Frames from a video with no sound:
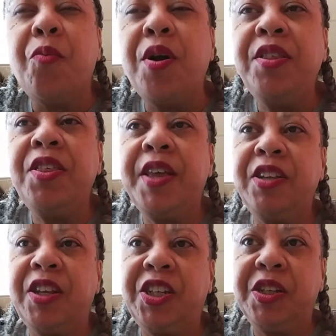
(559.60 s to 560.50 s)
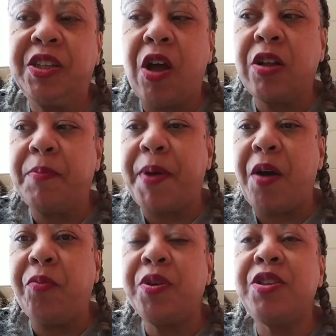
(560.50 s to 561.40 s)
One of the things that she's talked
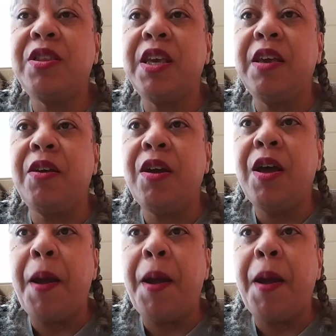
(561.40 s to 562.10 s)
about was the